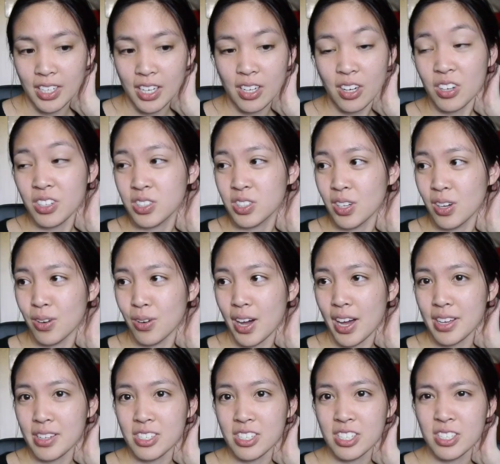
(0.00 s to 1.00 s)
And also,
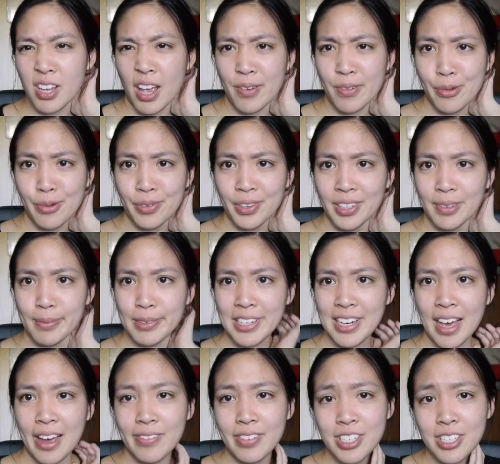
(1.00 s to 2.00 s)
I just haven't really been
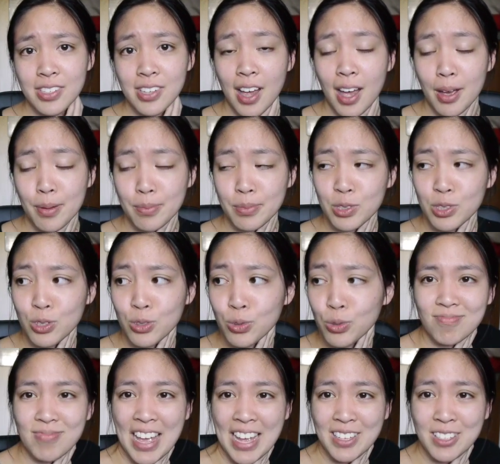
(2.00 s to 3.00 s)
having time
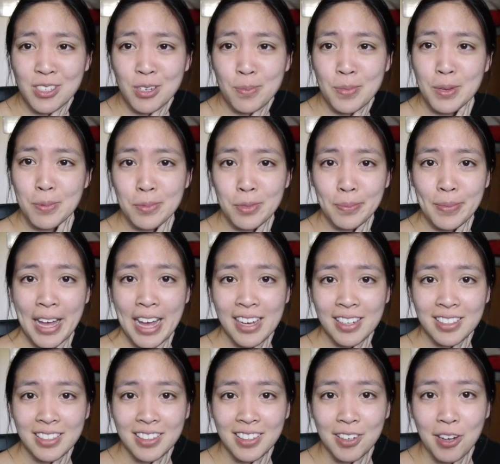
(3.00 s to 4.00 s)
to answer people
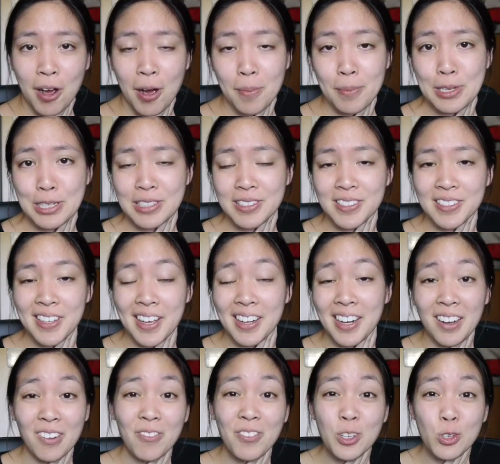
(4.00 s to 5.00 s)
back in the comments, and
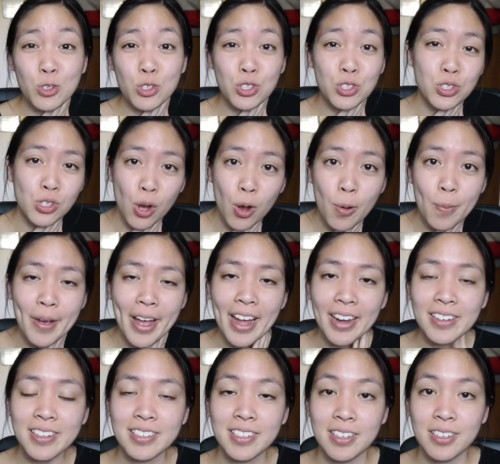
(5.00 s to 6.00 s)
I feel so
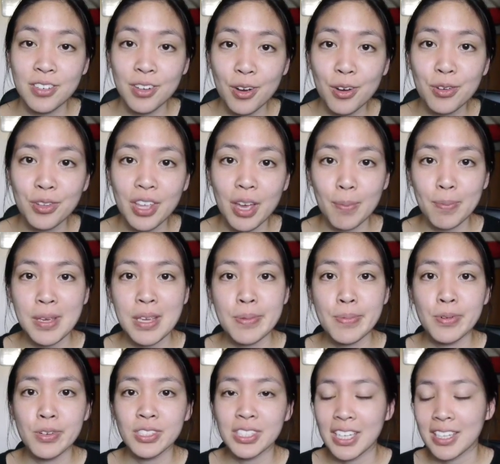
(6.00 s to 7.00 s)
bad because I know that
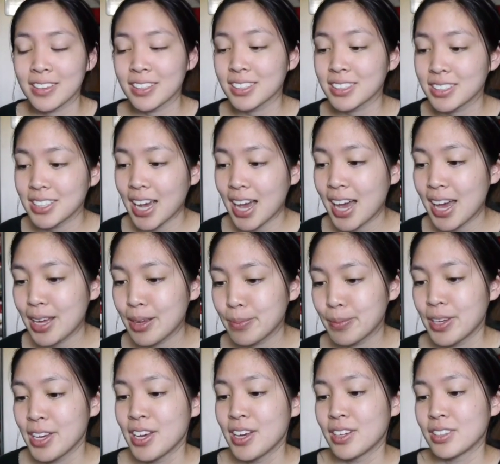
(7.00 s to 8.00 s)
people take their
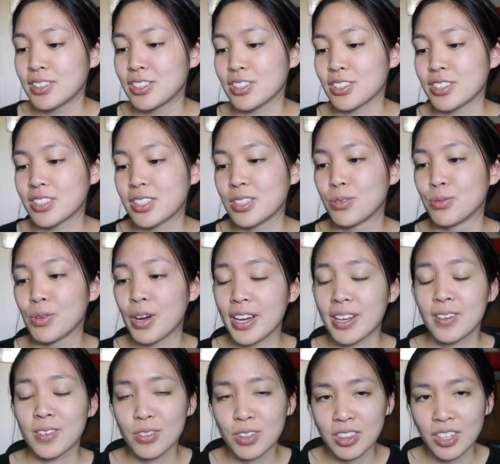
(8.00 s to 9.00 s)
time just to
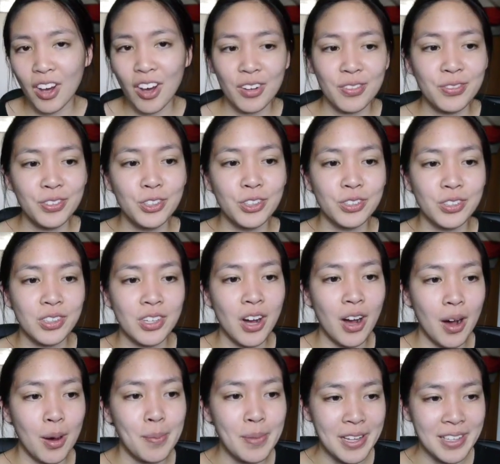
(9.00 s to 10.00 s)
write thoughtful
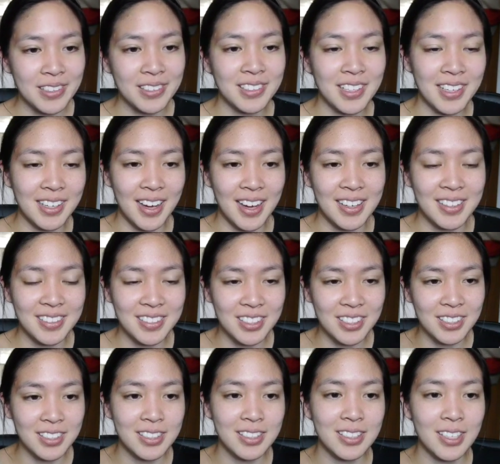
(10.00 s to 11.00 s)
comments, and
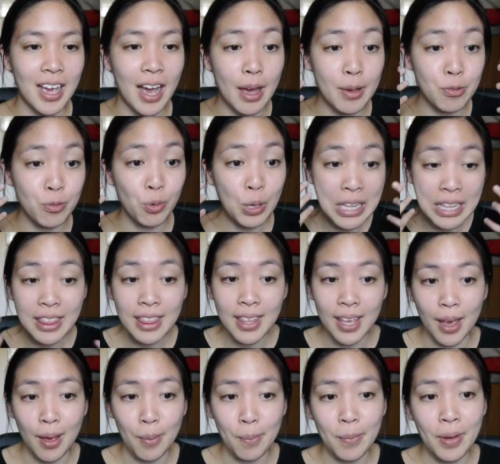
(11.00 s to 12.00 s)
I read
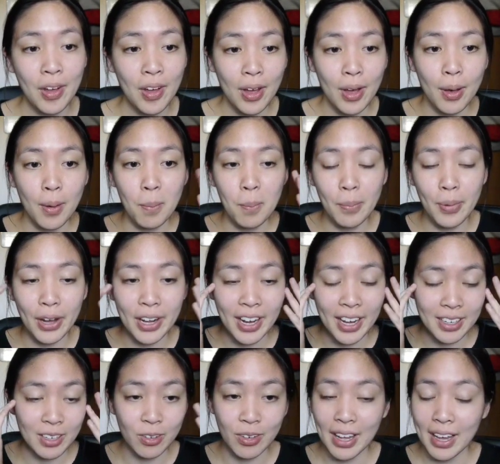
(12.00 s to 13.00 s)
them, but
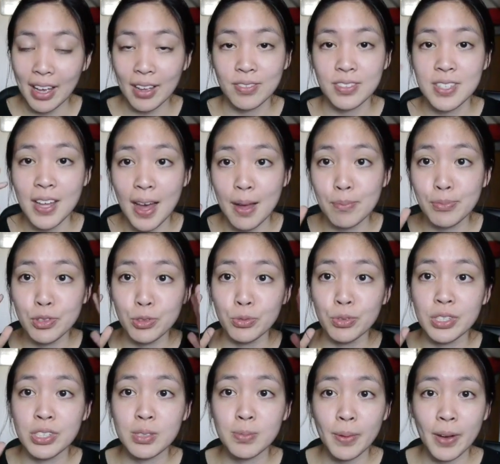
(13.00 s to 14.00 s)
I don't have time to
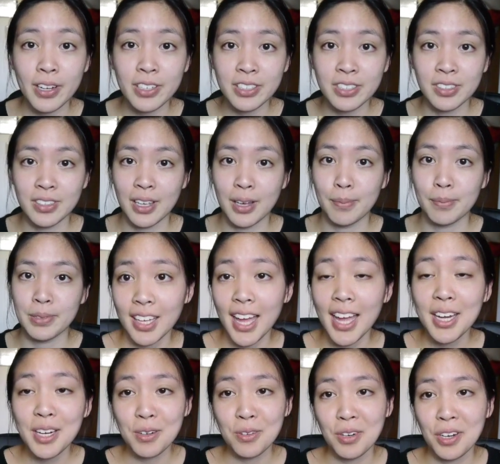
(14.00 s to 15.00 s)
respond to them.
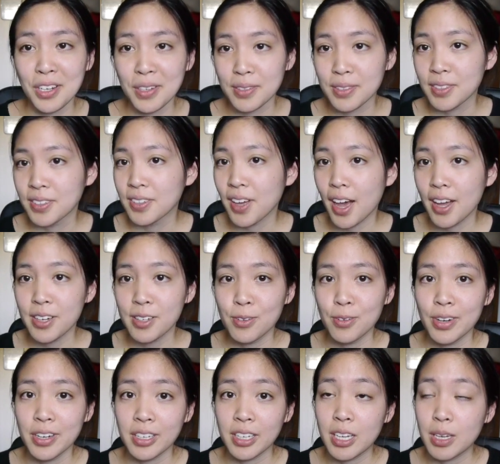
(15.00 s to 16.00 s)
Anyways, I
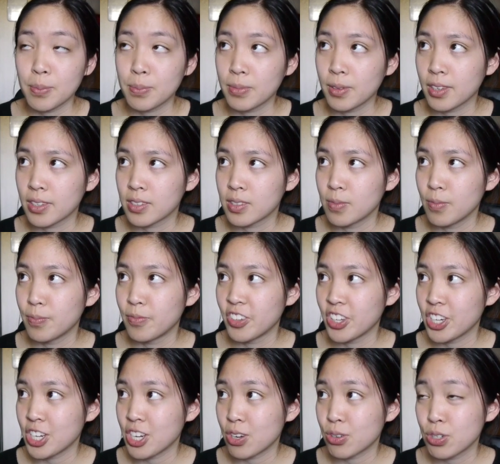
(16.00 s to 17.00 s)
don't want to keep this
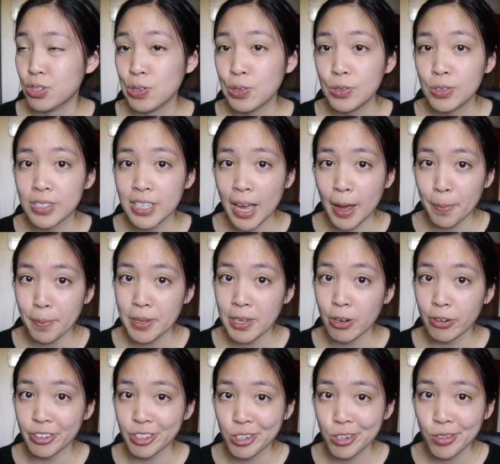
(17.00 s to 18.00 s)
video too sappy
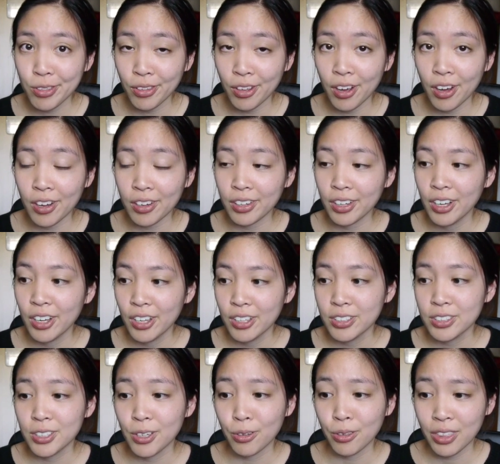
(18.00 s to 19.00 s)
or too long,
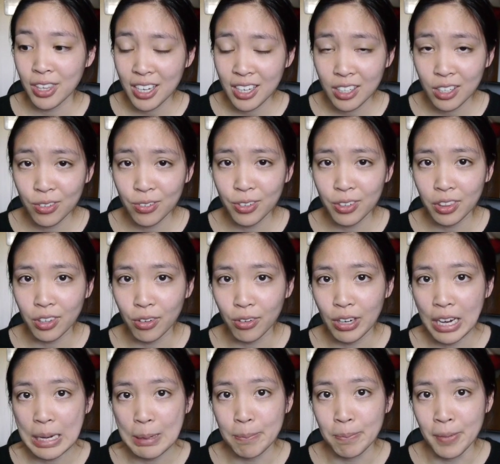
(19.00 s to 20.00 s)
so thank you for the
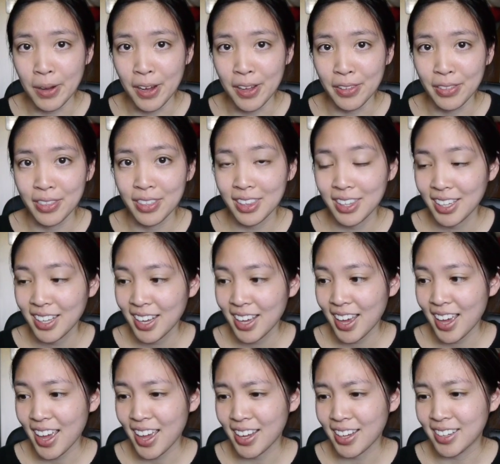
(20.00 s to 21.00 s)
great month,
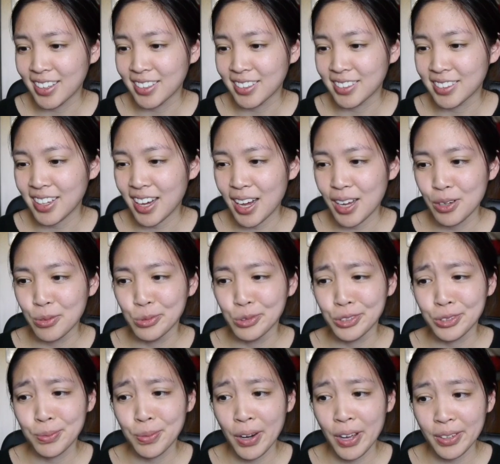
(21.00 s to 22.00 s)
and I
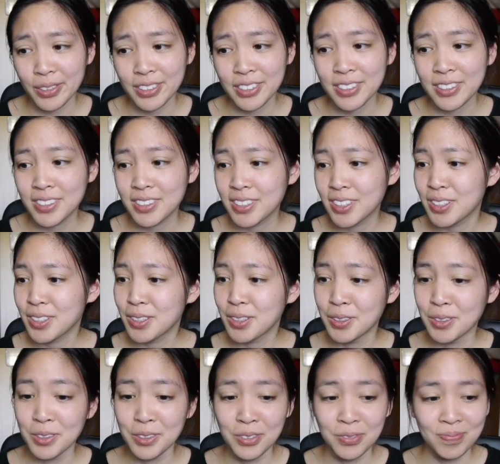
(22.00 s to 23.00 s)
will probably see
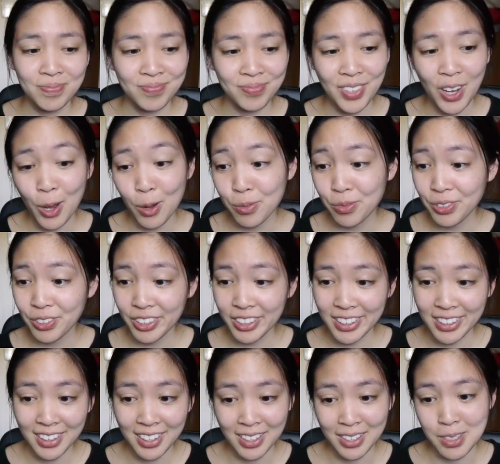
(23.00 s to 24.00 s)
you
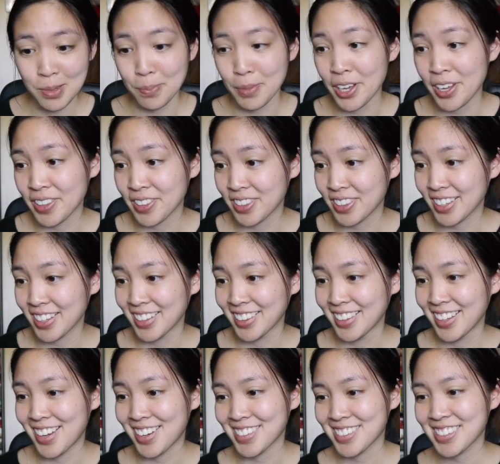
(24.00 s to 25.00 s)
hopefully this month,
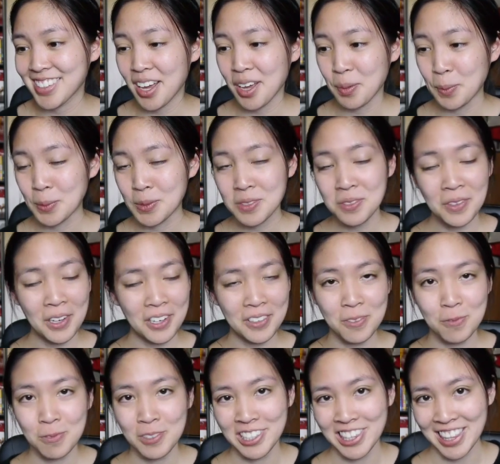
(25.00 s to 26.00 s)
unless I'm
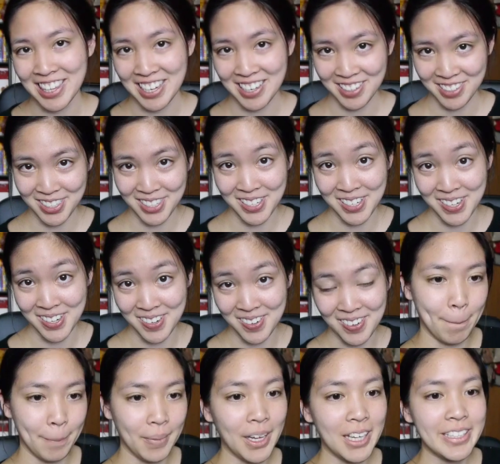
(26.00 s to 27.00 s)
swamped with things to
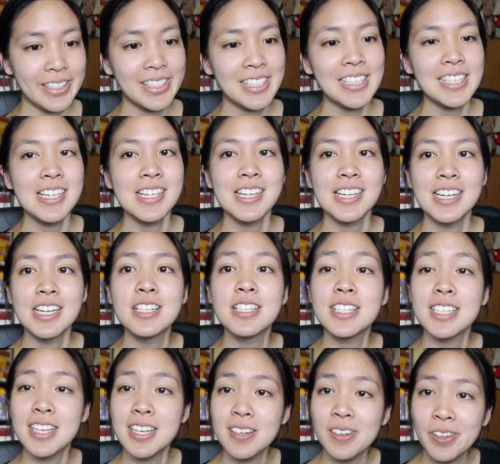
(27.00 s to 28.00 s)
do. But
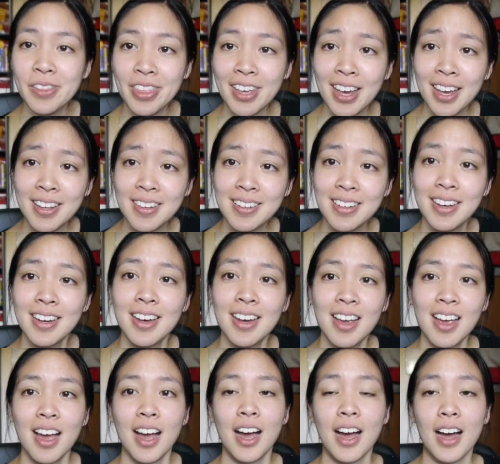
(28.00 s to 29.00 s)
until then,
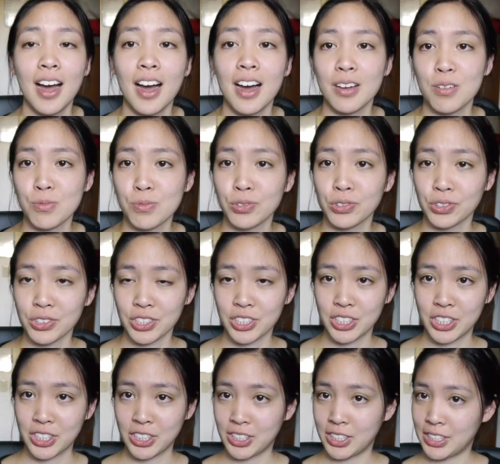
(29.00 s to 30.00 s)
I will
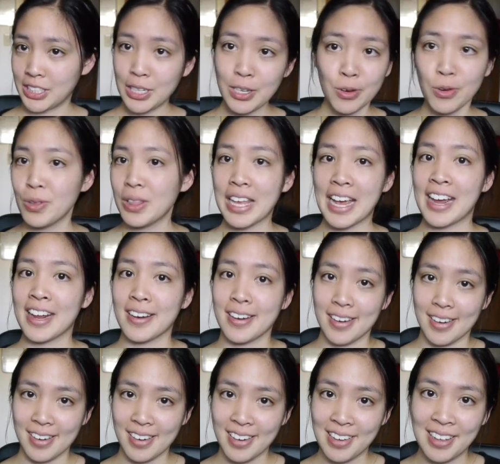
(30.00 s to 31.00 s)
see you
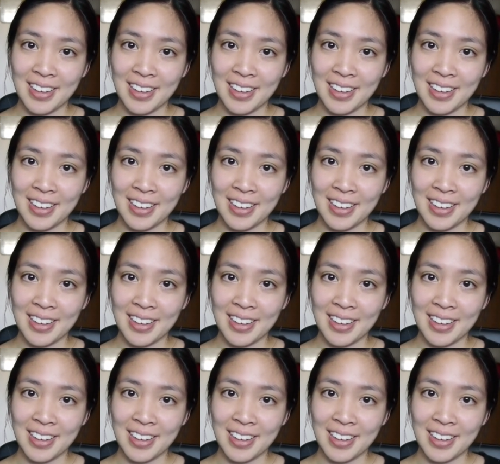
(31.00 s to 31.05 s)
later.